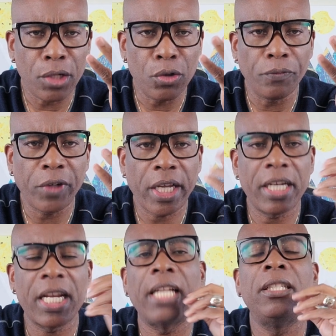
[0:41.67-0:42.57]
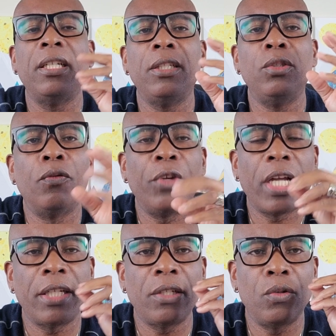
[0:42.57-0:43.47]
don't forget that. Don't
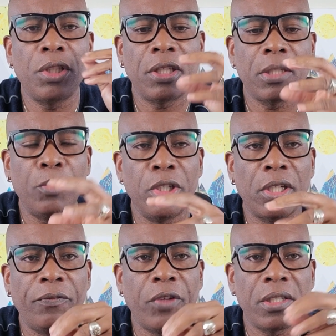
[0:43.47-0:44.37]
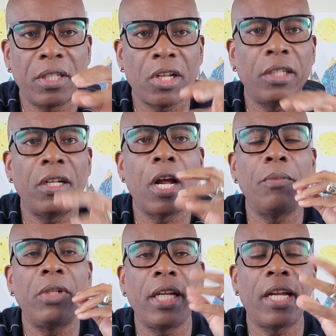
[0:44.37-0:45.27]
forget to go to the
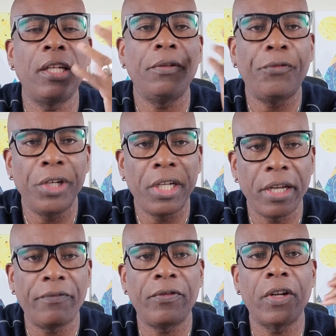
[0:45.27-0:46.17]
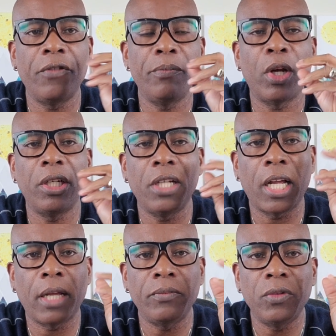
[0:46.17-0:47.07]
spiritualfixer.com, click on your free gift. Everybody,
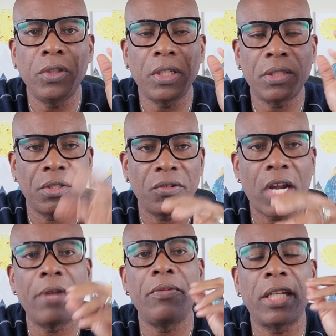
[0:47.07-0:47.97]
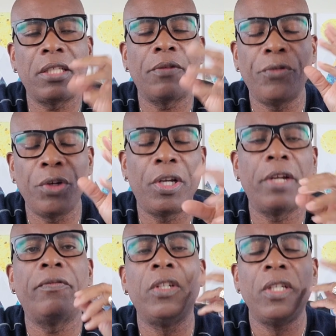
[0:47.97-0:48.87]
um, you can subscribe, get your free
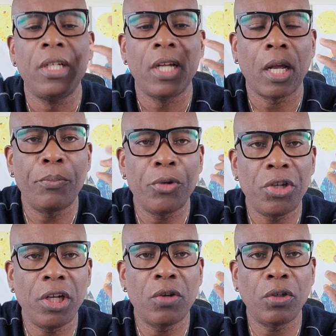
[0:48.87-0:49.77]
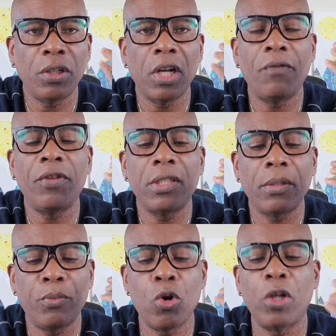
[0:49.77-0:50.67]
gift. I appreciate all the love and
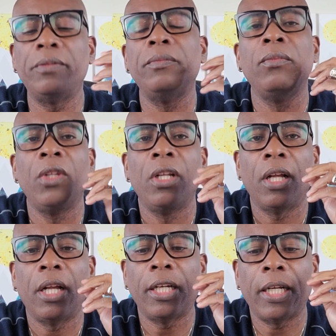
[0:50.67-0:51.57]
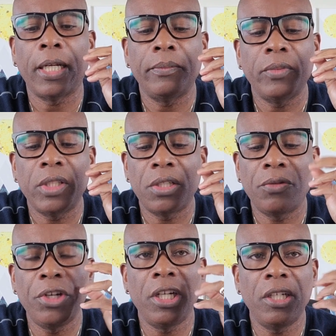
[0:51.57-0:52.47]
support. And um,
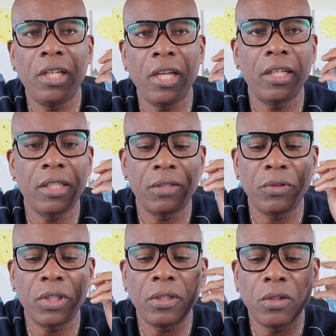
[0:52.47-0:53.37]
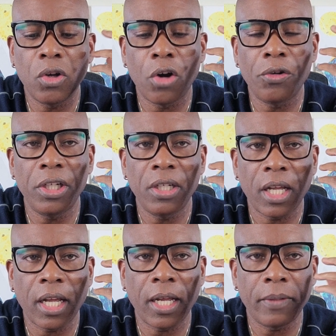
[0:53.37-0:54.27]
this reading here is with Lori
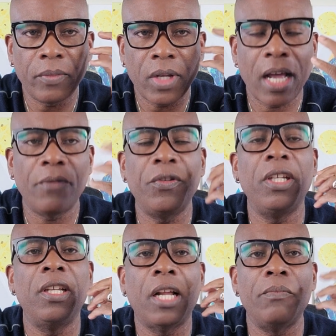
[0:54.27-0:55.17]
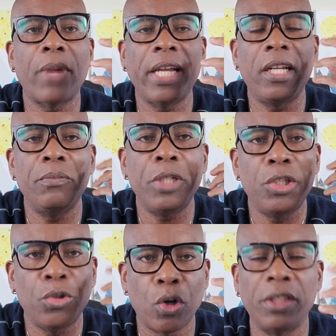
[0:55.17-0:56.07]
um, Harvey and Michael B.
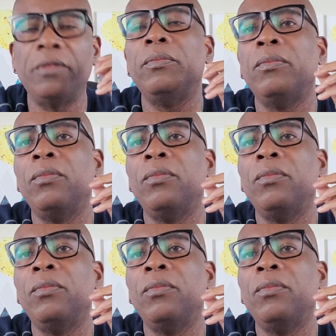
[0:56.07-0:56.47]
Jordan